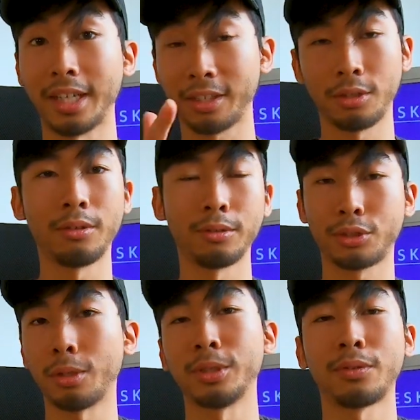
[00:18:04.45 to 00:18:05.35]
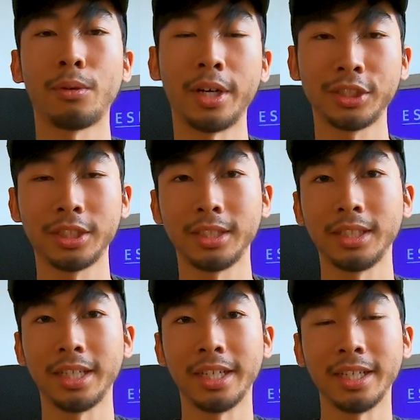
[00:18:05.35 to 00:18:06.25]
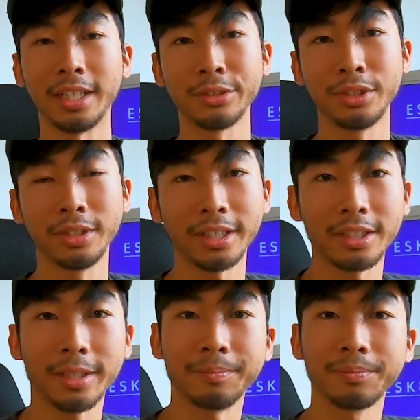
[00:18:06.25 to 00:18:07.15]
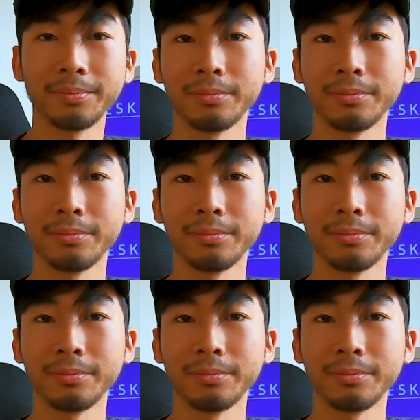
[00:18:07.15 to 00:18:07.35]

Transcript: thank you so much for watching, and I'll see you next time.